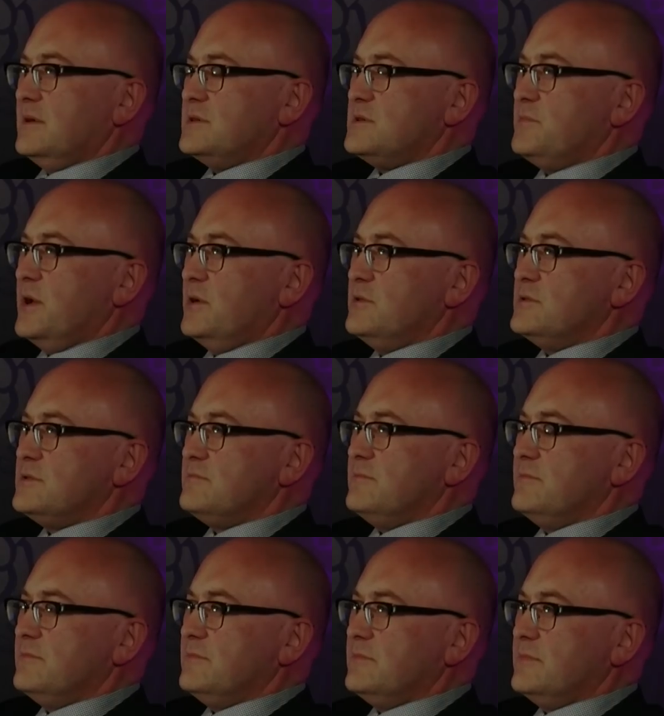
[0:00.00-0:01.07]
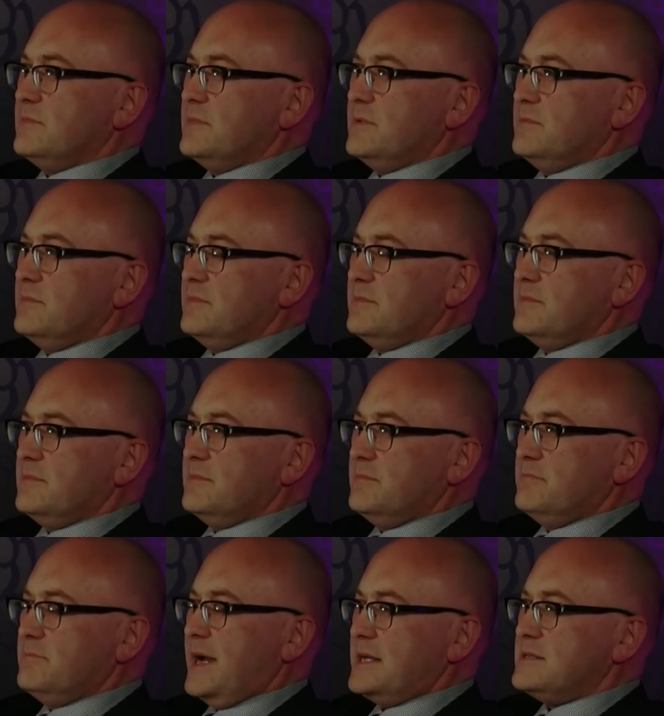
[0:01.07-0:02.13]
I suppose
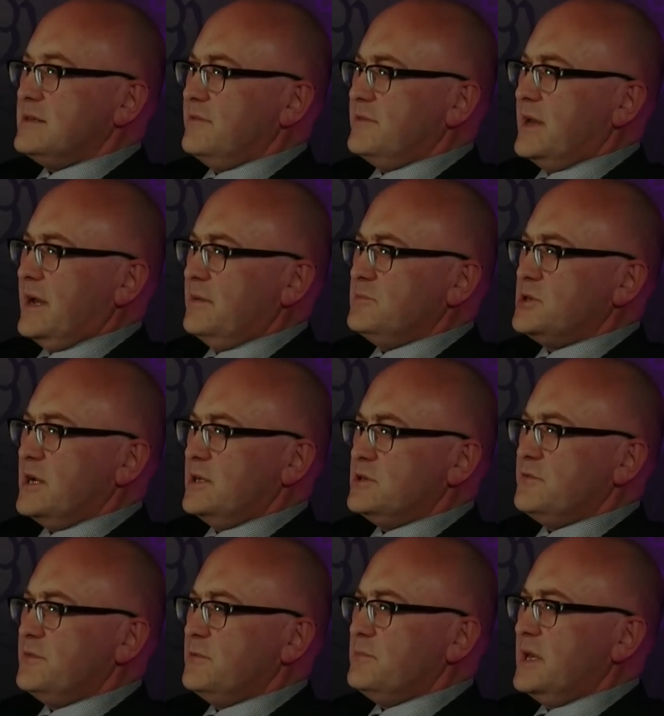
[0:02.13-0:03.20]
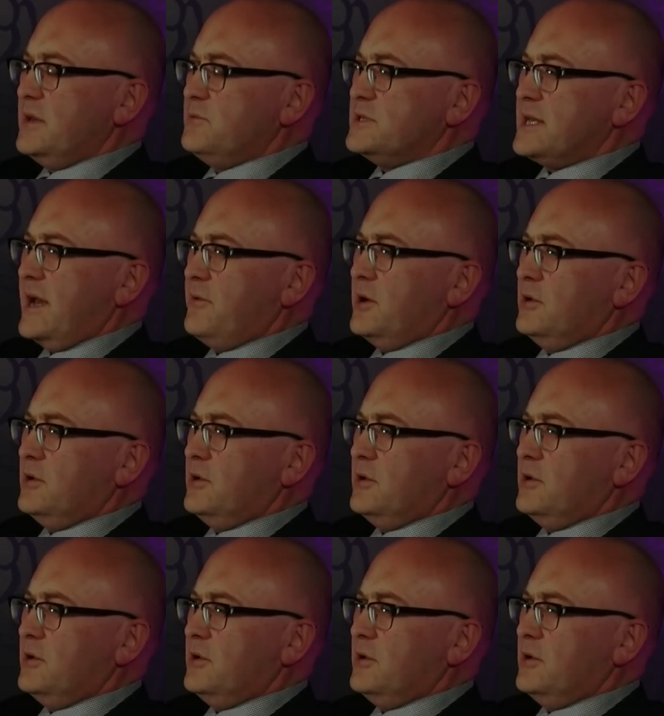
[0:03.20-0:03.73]
massive game changer for me was how